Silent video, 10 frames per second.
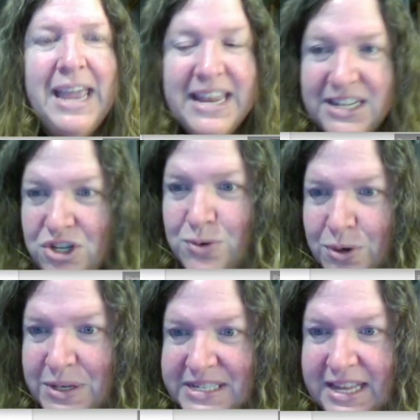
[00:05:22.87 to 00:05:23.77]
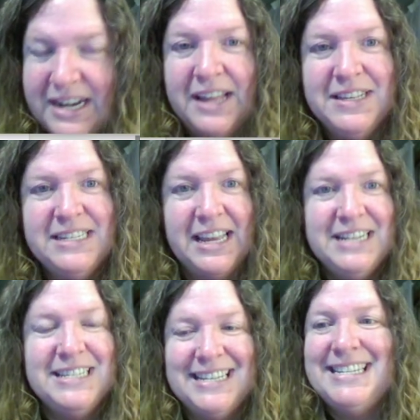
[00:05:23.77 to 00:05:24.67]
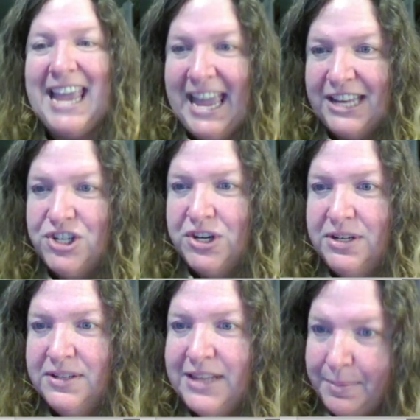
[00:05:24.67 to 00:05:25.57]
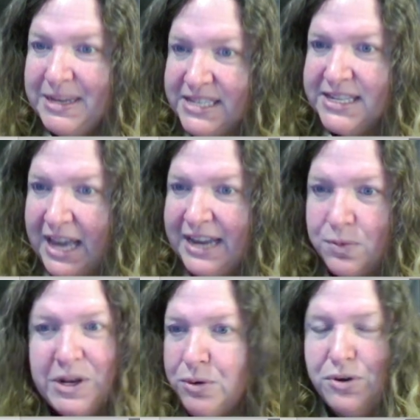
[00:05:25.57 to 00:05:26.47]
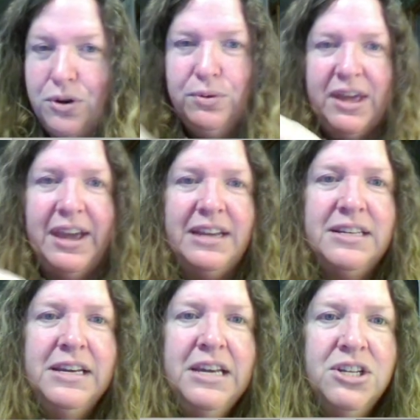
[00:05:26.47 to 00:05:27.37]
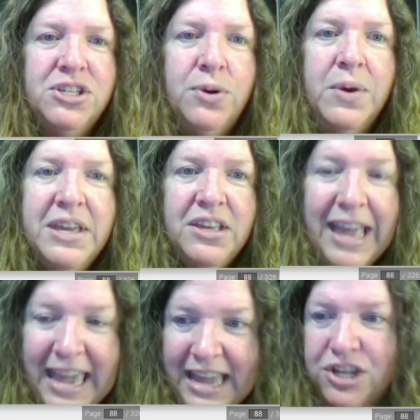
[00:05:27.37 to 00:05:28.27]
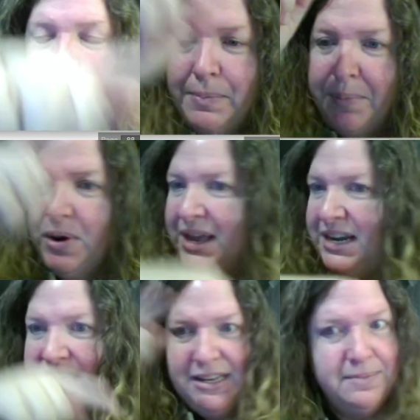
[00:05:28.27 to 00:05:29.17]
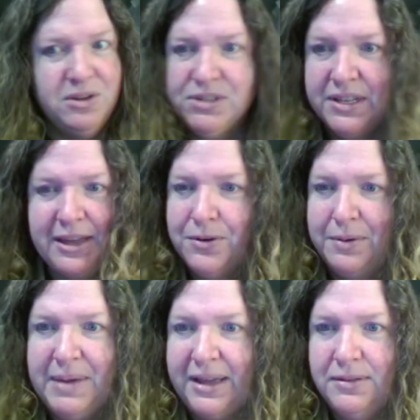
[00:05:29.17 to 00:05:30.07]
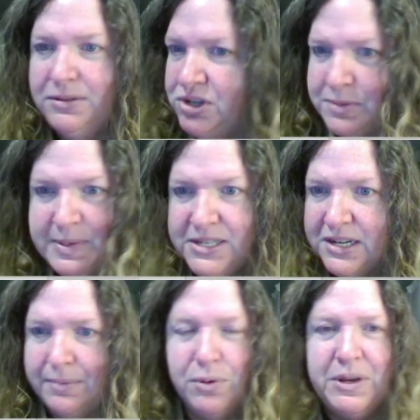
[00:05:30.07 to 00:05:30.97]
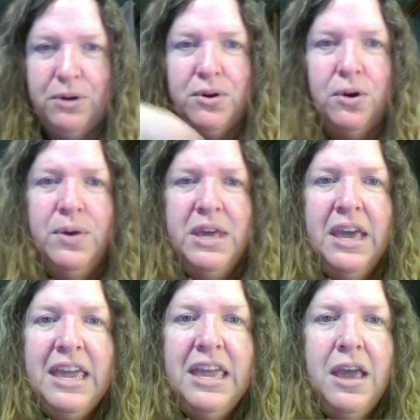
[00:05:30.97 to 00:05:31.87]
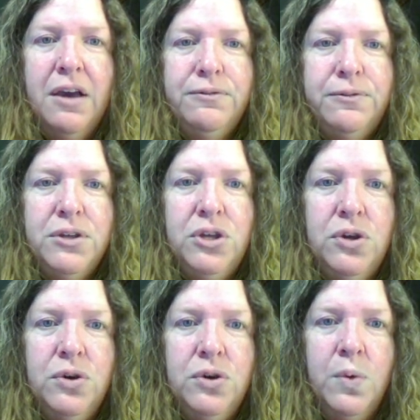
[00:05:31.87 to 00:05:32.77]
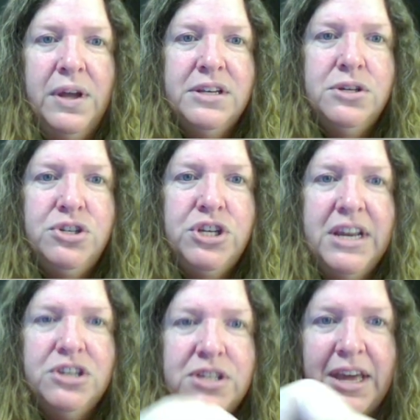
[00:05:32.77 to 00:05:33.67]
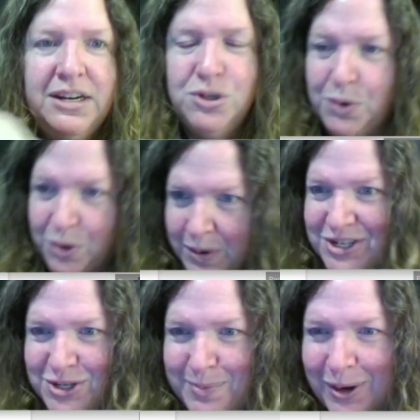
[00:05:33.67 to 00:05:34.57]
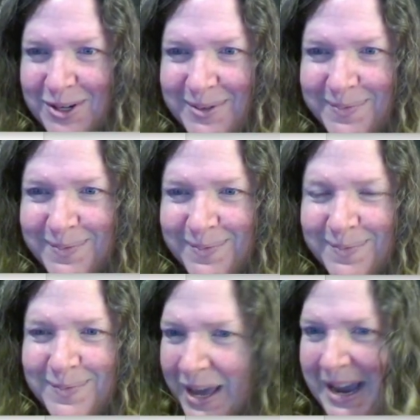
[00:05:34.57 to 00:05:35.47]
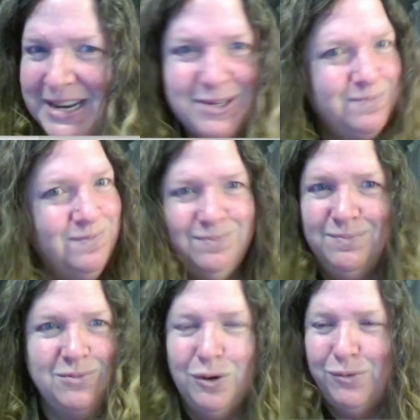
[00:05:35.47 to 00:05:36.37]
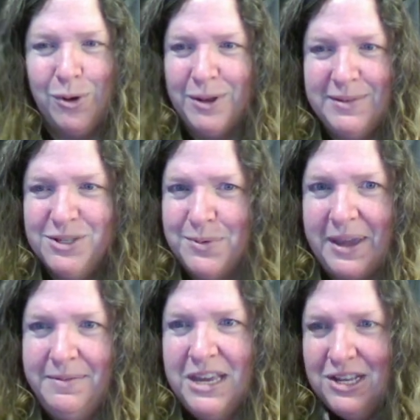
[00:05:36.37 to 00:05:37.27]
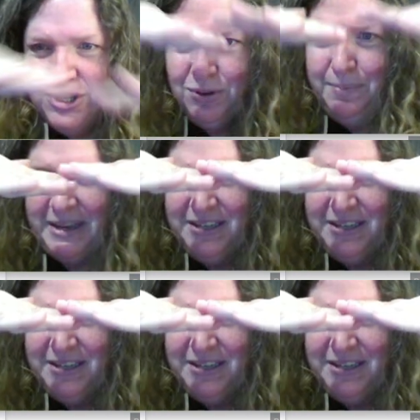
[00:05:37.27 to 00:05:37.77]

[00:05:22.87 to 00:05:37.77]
So, you notice that on the side it says H. That means the height. We don't know the height. So, H, remember, anytime there's a letter in math, just means a number we don't know. If you want to change that into a question mark, the height, go for it. That's okay.